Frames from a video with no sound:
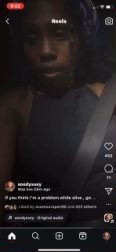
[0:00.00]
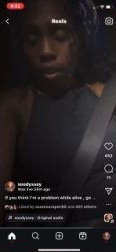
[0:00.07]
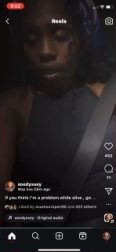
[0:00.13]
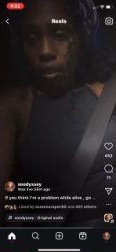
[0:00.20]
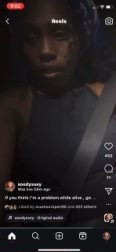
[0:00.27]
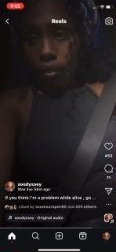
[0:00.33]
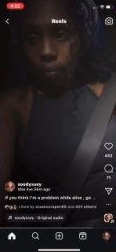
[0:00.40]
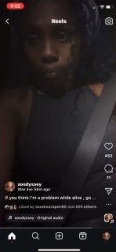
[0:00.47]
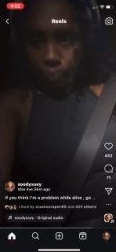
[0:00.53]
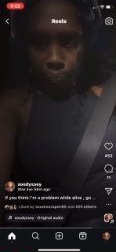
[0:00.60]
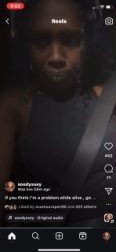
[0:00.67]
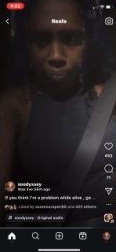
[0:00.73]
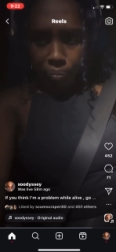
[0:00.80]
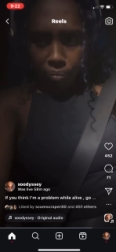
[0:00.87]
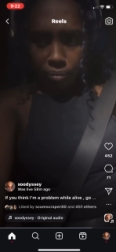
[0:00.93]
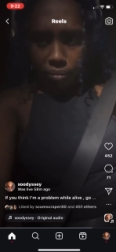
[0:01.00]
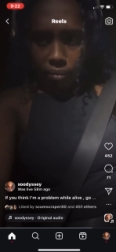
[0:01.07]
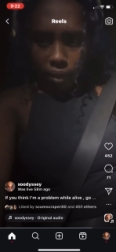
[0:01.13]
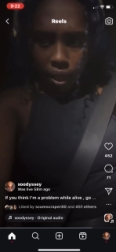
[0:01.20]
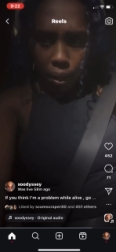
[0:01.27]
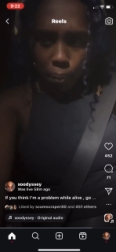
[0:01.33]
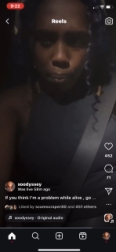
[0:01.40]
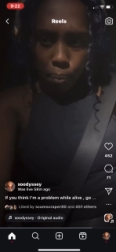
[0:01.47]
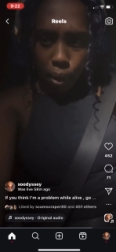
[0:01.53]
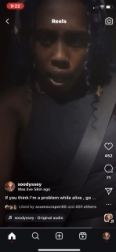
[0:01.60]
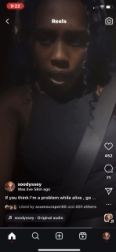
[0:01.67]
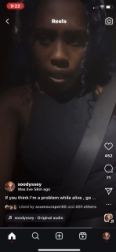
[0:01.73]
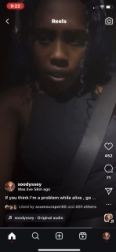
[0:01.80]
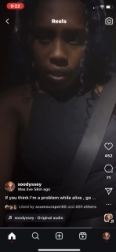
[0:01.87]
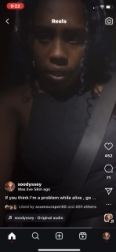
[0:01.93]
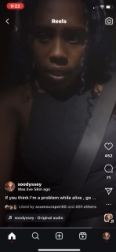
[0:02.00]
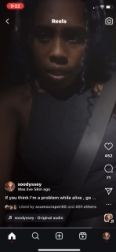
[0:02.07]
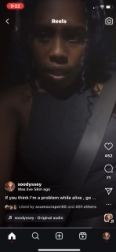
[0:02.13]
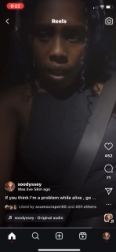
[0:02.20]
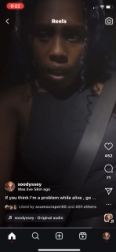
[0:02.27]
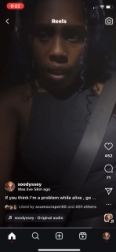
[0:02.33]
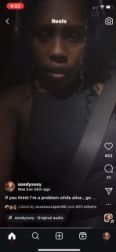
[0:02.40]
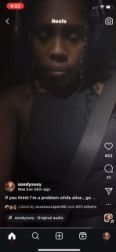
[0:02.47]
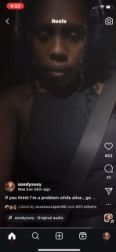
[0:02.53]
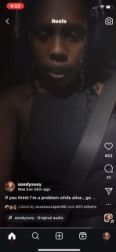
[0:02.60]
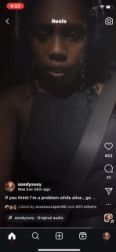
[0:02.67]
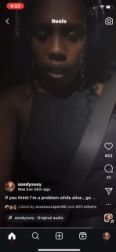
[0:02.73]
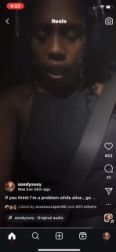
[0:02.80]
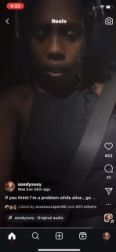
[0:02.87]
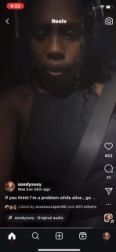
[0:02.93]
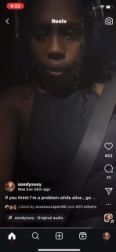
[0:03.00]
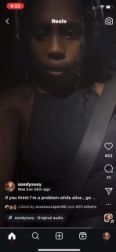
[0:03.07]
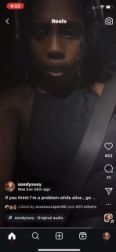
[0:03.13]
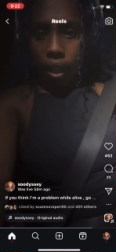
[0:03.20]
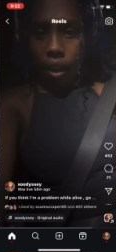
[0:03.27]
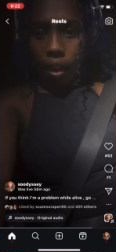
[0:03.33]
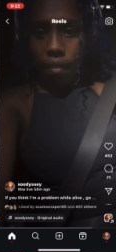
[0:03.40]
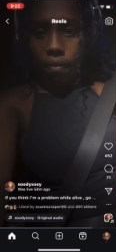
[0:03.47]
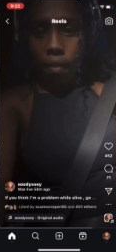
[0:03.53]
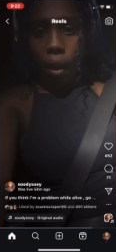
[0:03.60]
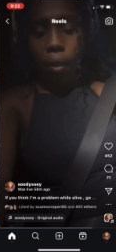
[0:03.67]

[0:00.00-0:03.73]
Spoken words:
our car, but there's angels that have